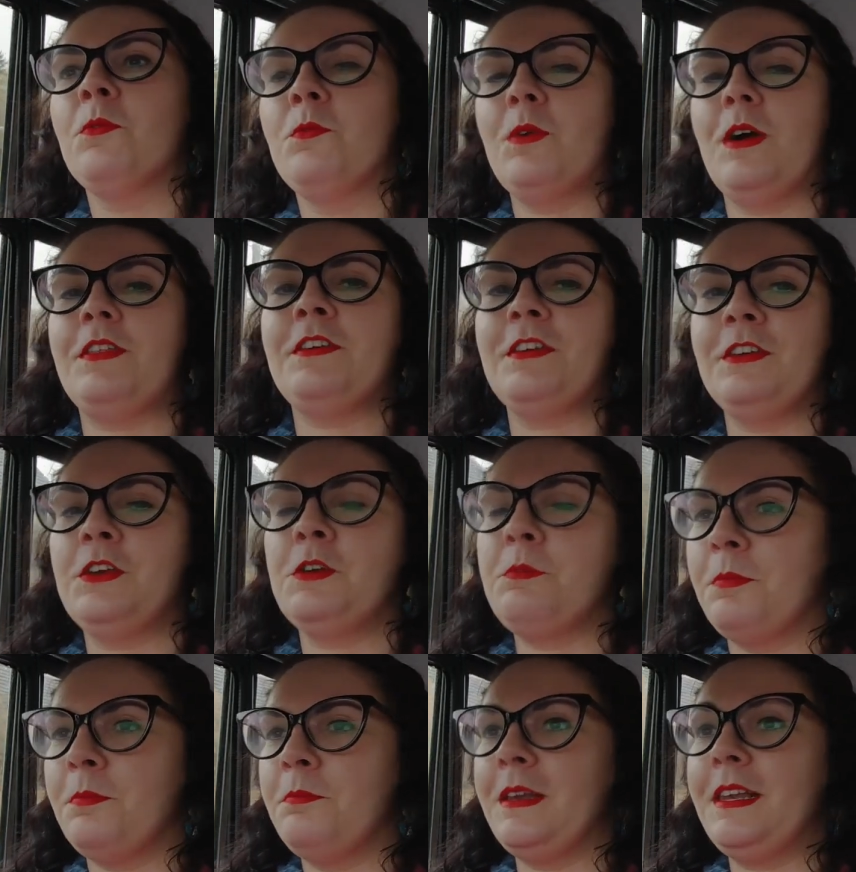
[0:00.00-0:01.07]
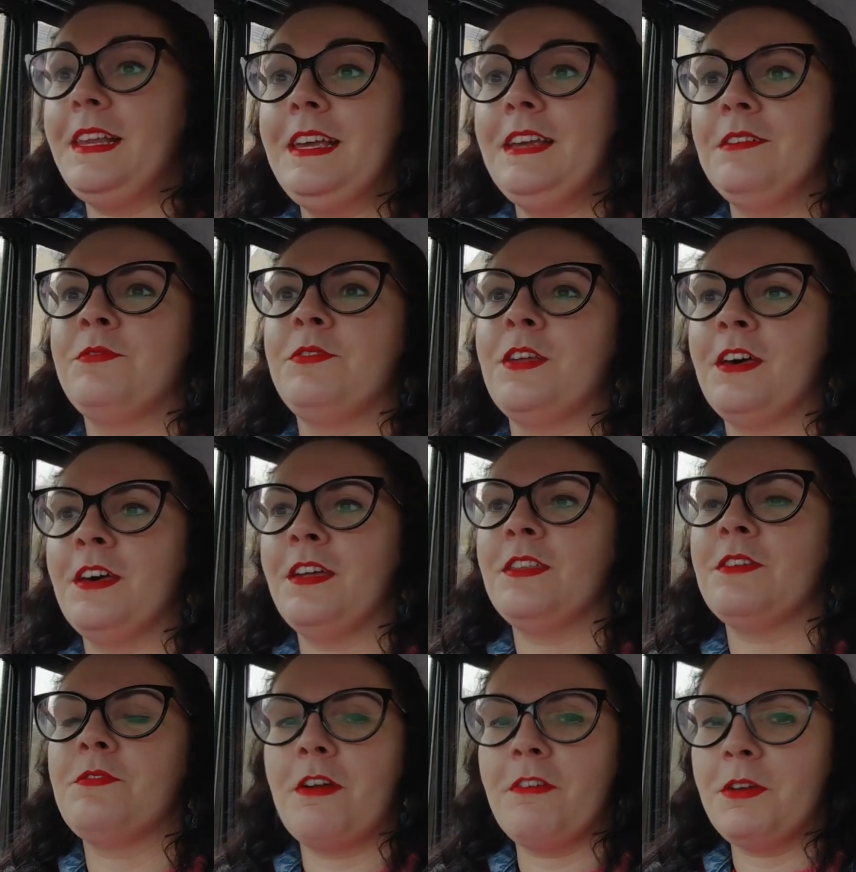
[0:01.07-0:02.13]
whether you believe the
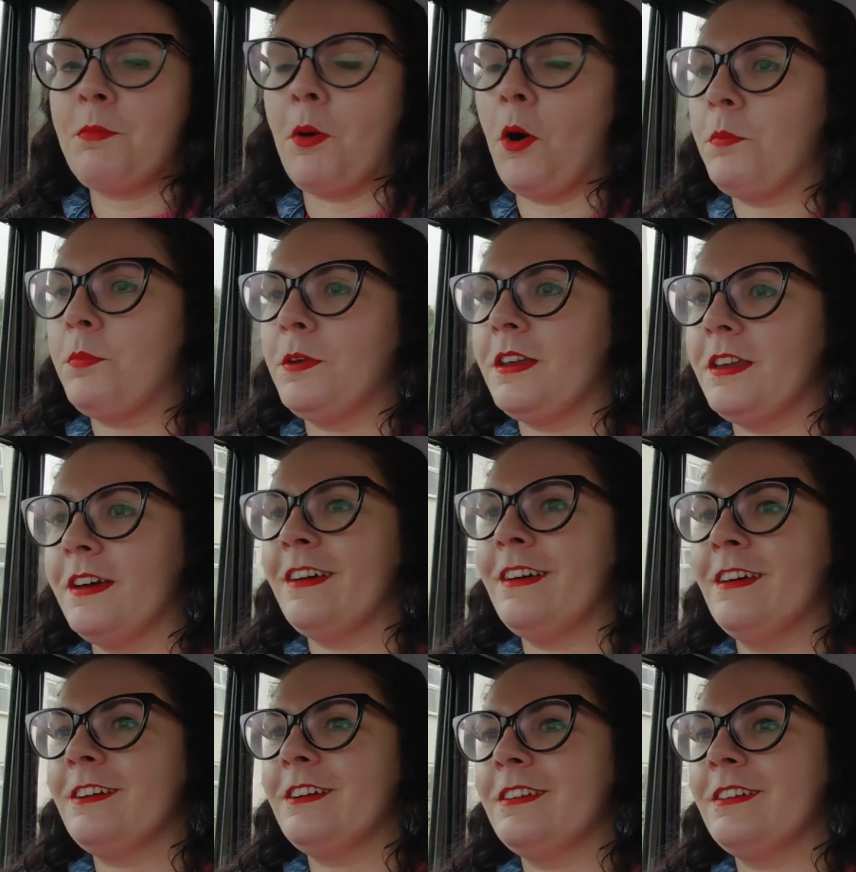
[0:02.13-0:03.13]
very popular